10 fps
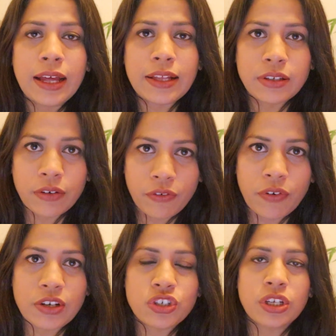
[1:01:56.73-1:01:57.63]
it's a
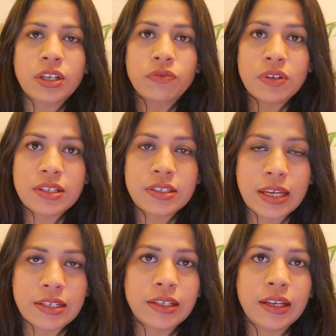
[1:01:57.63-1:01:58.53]
refreshing,
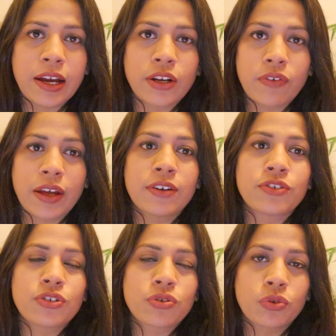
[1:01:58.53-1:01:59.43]
resetting kind of
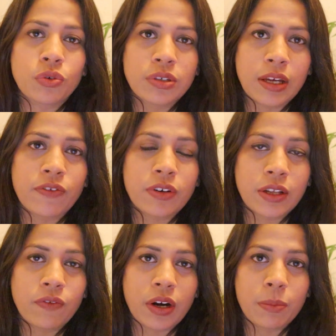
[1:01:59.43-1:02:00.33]
energy. So you're
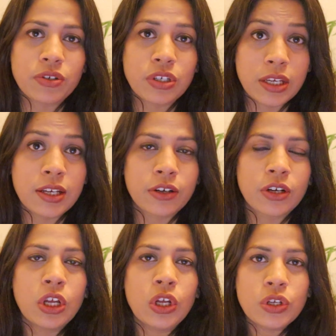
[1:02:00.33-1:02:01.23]
definitely very much
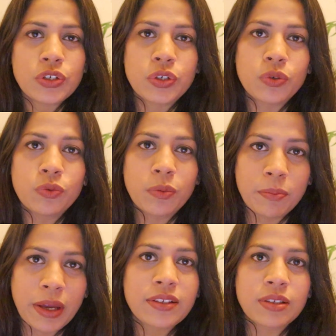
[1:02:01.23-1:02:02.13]
eager to
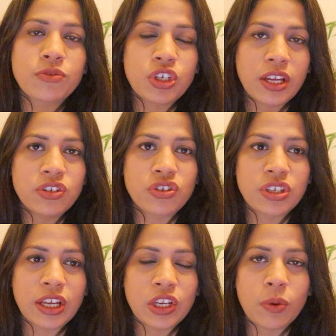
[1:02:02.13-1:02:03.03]
make some
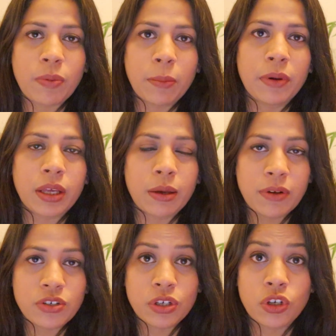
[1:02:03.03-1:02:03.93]
changes in your public image,